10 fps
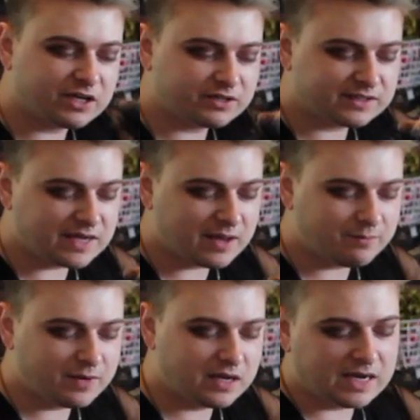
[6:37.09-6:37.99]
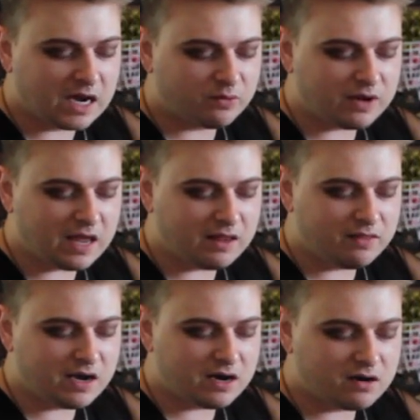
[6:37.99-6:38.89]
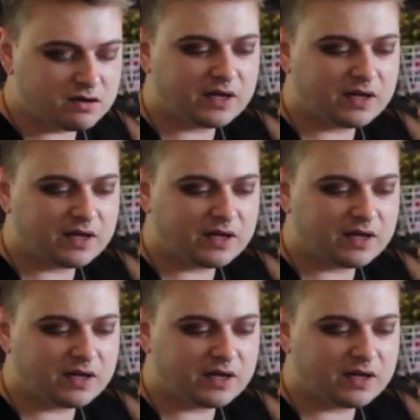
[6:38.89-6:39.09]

your stem down in there